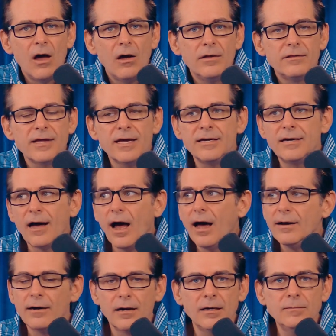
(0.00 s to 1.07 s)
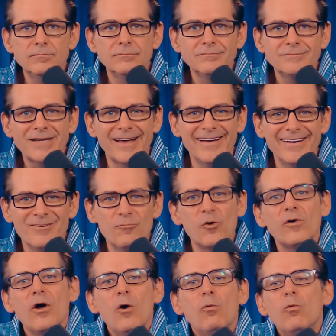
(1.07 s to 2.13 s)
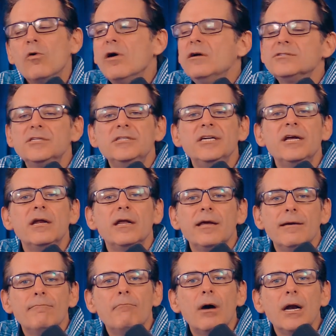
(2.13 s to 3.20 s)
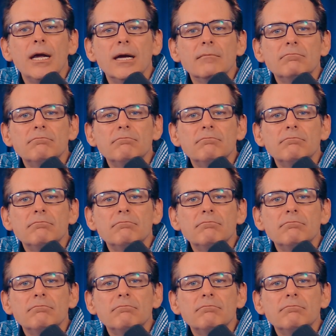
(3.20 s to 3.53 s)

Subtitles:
Thank God, huh? Where else is he going to get money?